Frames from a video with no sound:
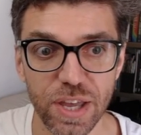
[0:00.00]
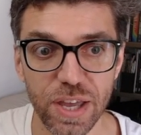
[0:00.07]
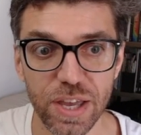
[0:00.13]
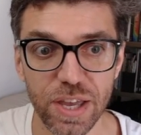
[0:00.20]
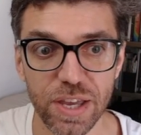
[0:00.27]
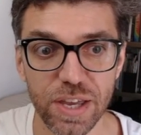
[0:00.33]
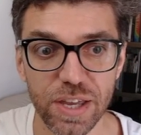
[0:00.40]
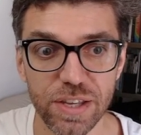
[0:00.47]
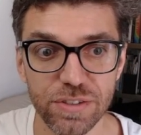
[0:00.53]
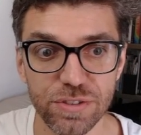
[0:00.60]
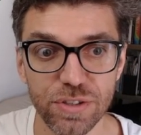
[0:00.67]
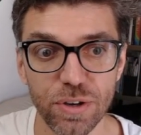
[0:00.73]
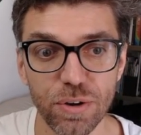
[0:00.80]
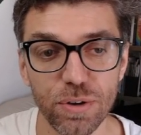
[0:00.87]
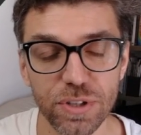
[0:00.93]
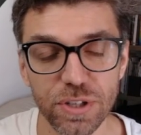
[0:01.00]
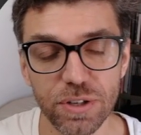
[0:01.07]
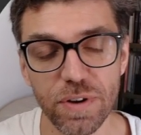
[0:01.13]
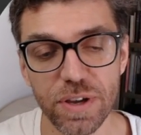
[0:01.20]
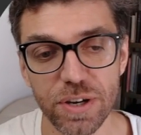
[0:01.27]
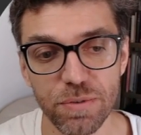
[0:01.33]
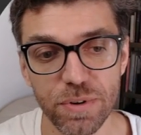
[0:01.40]
And so all the
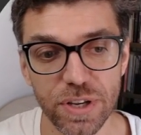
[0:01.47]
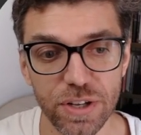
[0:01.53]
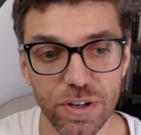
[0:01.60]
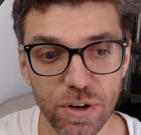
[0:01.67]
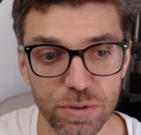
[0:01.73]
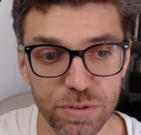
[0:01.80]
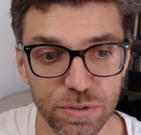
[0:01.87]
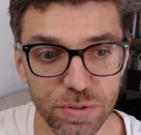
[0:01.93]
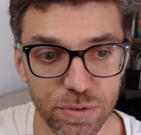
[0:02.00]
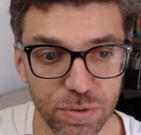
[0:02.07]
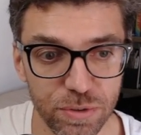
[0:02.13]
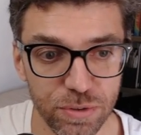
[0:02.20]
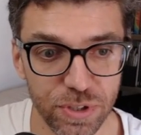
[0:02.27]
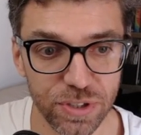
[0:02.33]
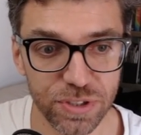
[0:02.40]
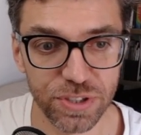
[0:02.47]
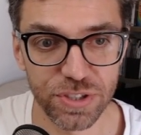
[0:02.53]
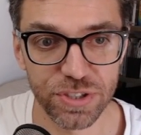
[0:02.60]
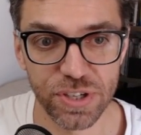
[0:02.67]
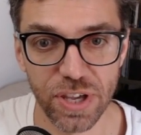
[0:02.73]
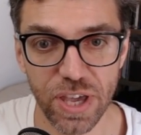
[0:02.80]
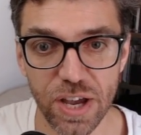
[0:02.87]
credit really goes to
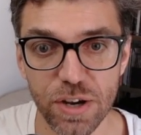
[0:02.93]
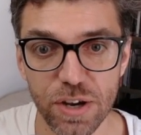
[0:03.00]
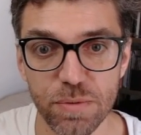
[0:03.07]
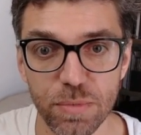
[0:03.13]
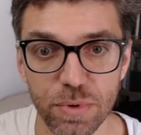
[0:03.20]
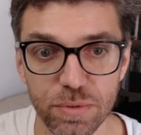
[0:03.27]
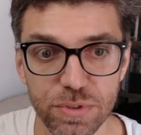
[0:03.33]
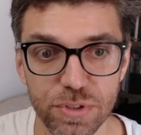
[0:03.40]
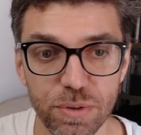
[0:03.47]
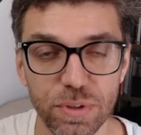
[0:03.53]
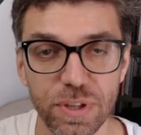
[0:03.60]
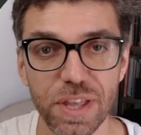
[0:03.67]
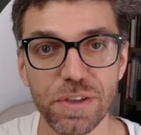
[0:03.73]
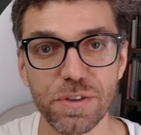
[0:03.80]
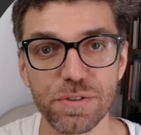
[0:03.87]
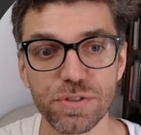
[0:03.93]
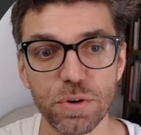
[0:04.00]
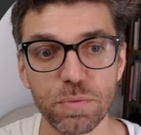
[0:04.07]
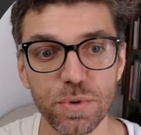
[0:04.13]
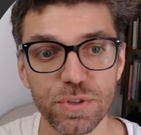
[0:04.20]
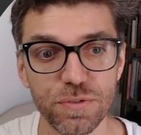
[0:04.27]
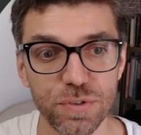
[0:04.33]
Cartesian Caramel. So thank you so
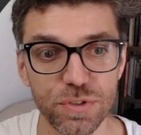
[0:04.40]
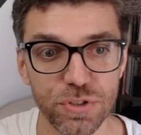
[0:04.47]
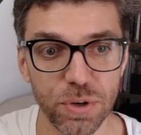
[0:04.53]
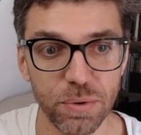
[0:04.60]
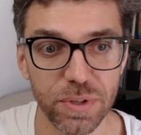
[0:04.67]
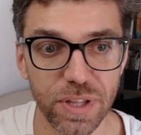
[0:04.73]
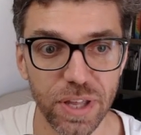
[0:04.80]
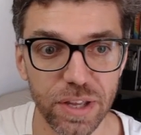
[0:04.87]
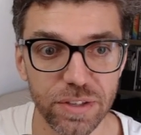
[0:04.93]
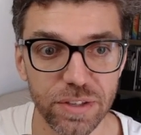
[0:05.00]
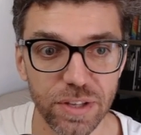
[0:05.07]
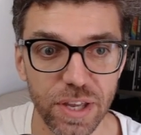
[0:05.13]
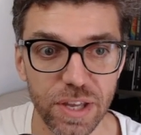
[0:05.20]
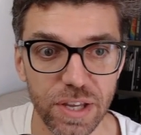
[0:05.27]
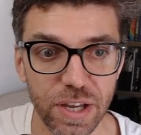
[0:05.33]
much for showing that.